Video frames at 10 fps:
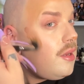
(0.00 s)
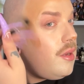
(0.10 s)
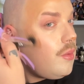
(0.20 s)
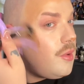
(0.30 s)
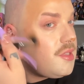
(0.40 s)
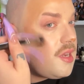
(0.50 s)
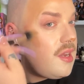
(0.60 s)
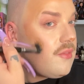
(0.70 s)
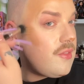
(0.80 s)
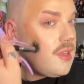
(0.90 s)
Once I
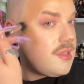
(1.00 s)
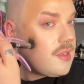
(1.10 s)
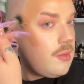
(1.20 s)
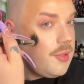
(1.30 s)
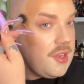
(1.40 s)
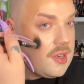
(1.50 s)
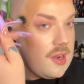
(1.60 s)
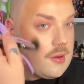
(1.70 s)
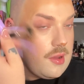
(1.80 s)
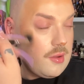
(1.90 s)
have this all blended
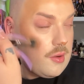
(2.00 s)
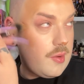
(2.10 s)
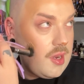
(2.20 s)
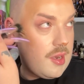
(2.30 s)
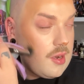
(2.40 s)
out, I'll go in